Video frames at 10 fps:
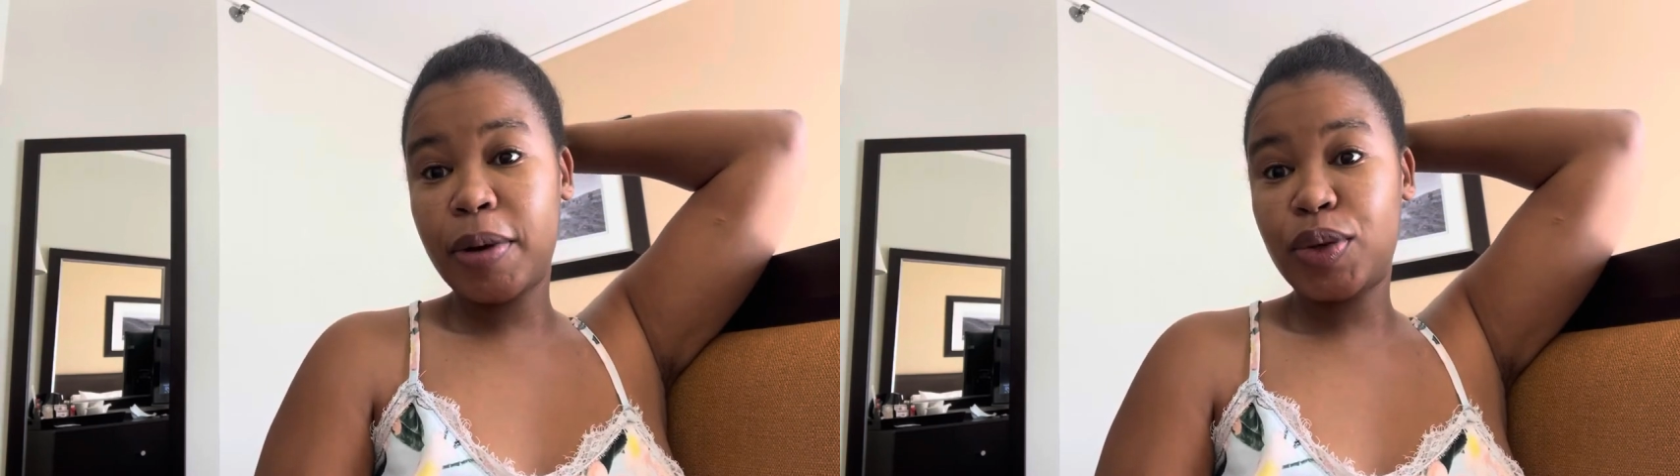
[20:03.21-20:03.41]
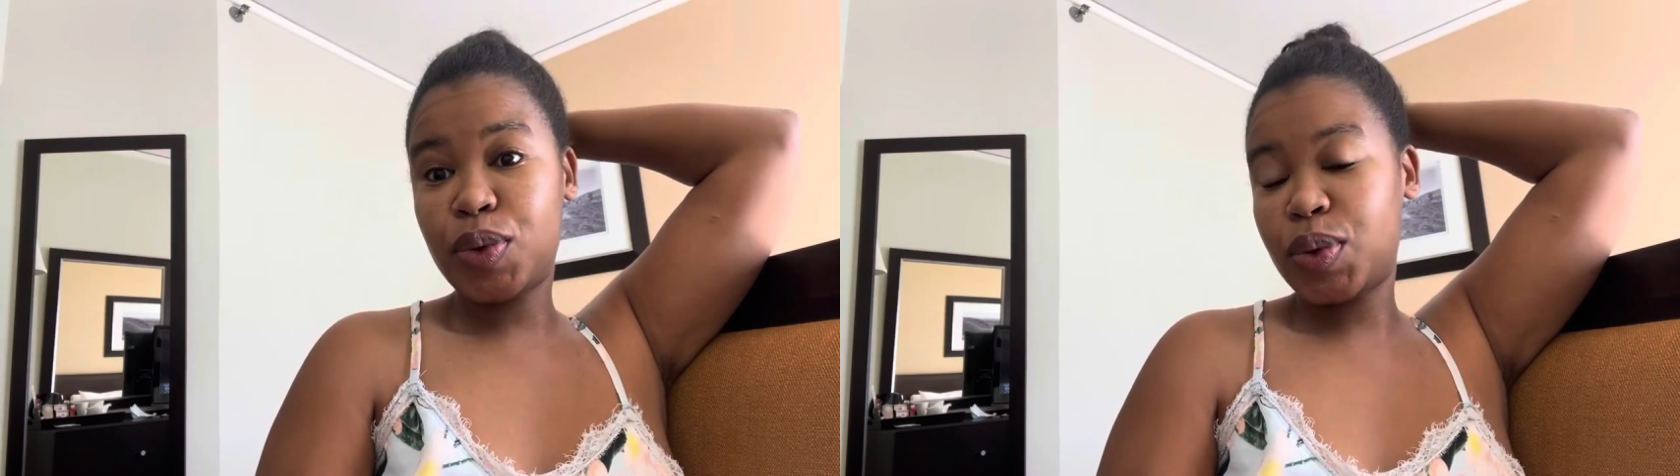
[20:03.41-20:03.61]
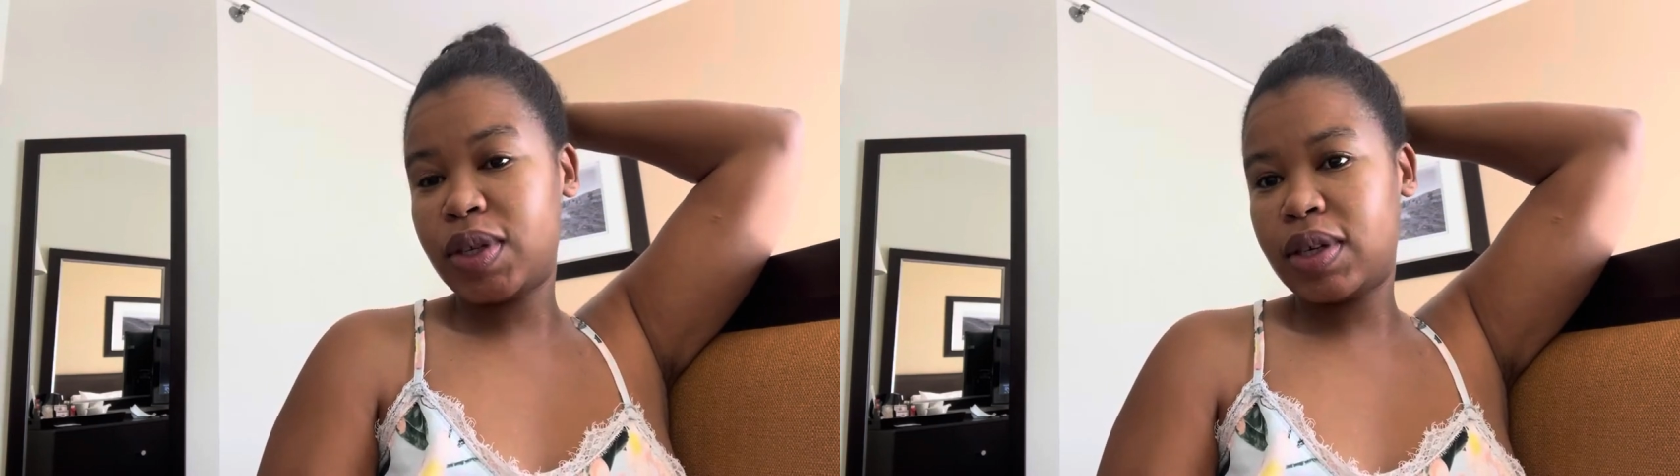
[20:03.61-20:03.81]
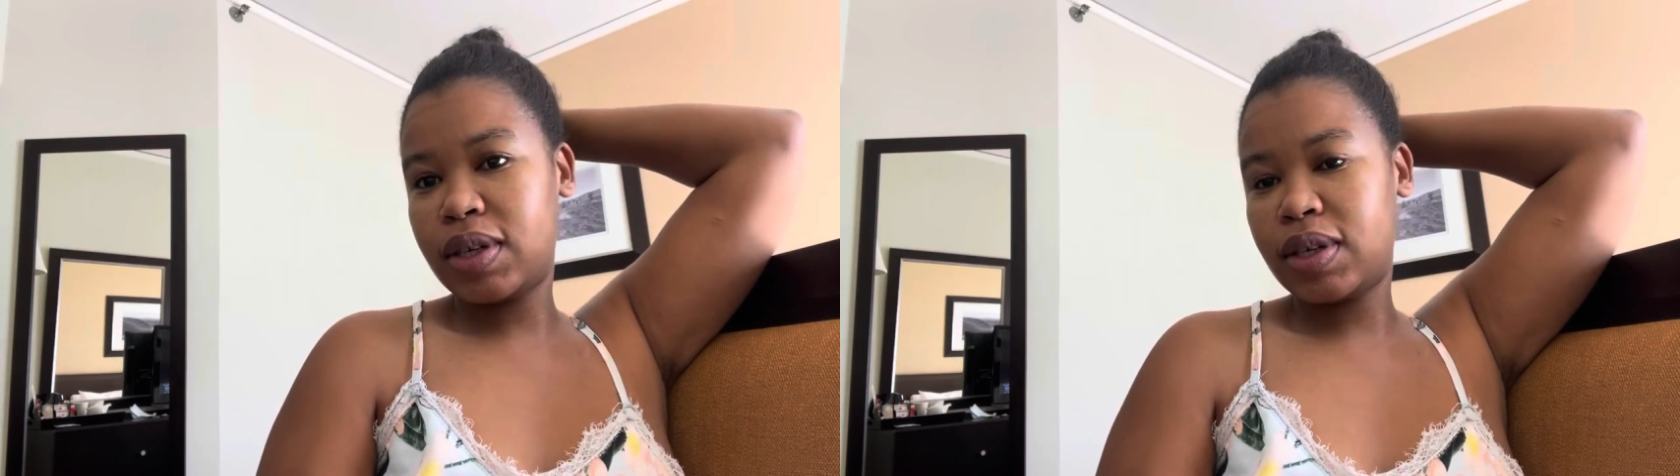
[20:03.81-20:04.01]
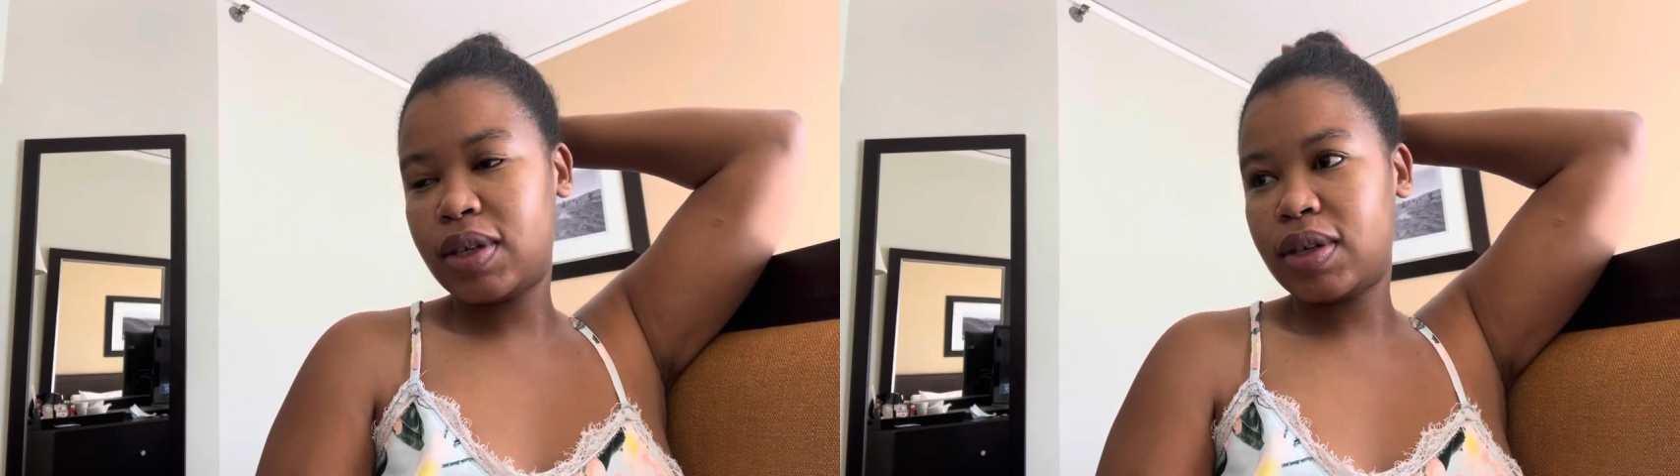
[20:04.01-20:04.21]

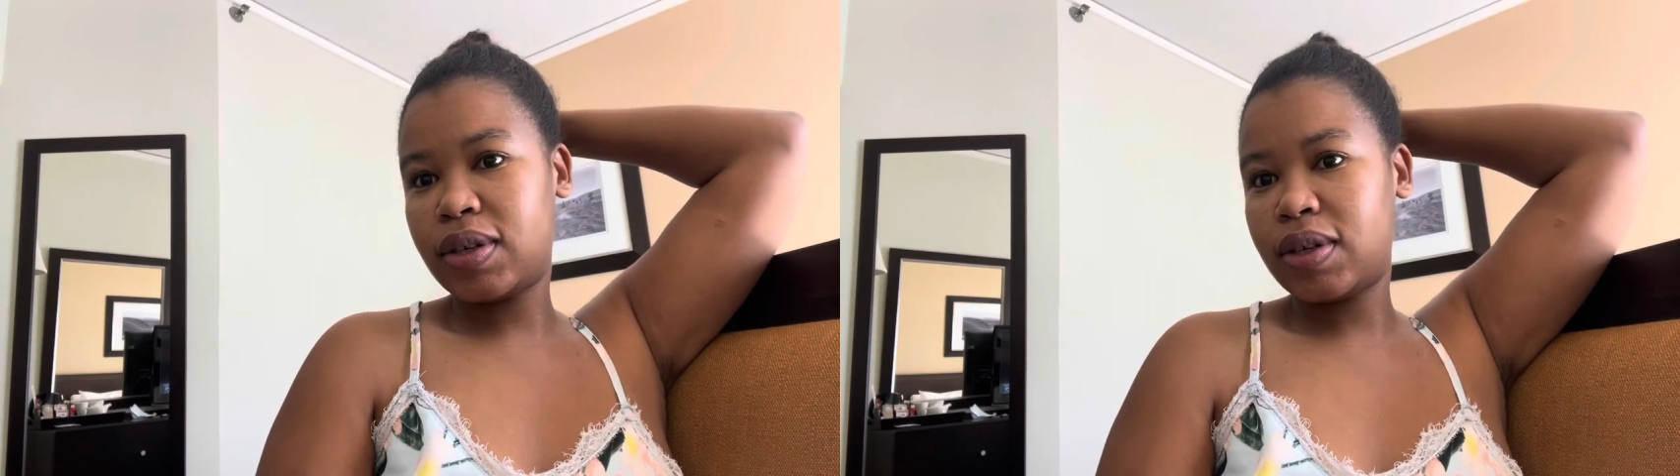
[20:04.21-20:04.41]
exhausted.